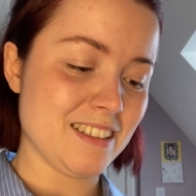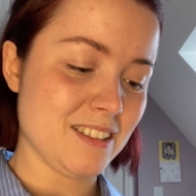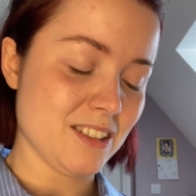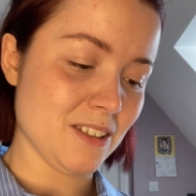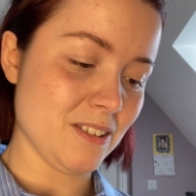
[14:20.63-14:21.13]

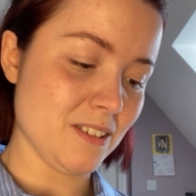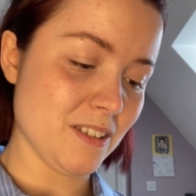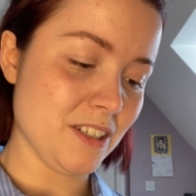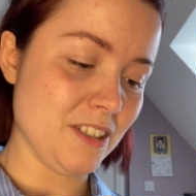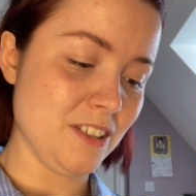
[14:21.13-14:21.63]
so I'm
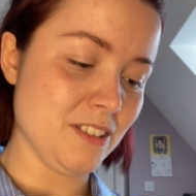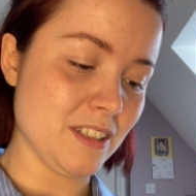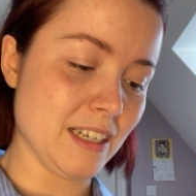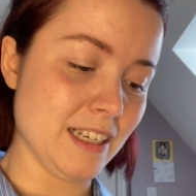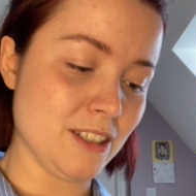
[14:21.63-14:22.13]
going to use the
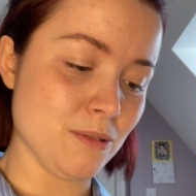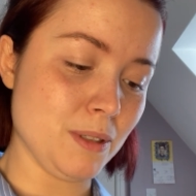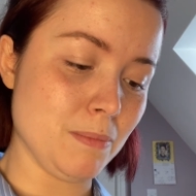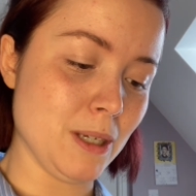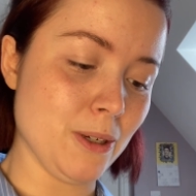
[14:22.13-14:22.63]
glittery
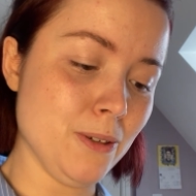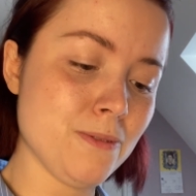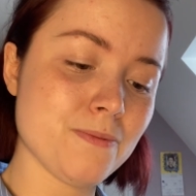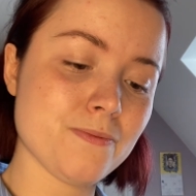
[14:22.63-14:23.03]
blue